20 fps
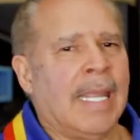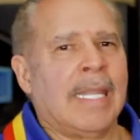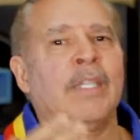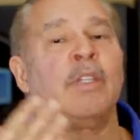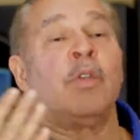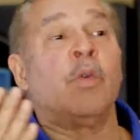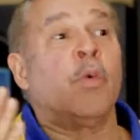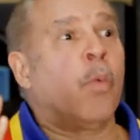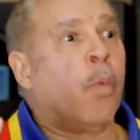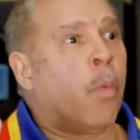
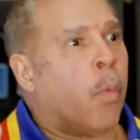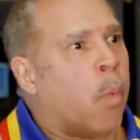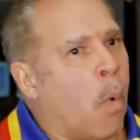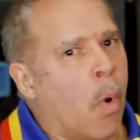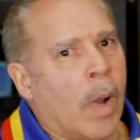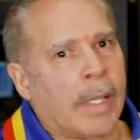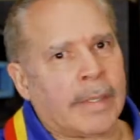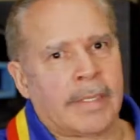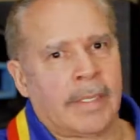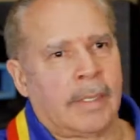You
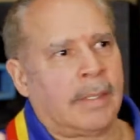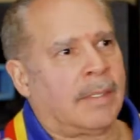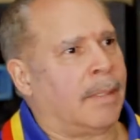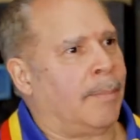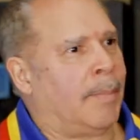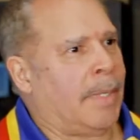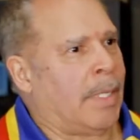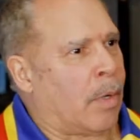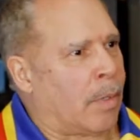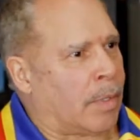want to
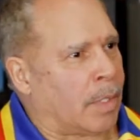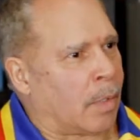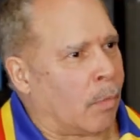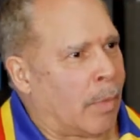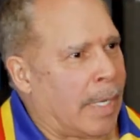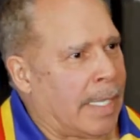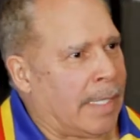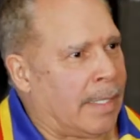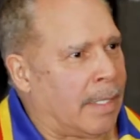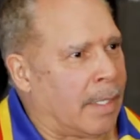be on the
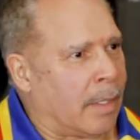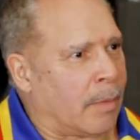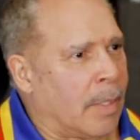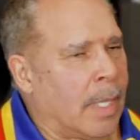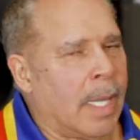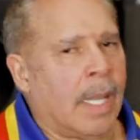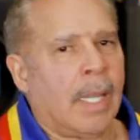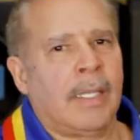radio.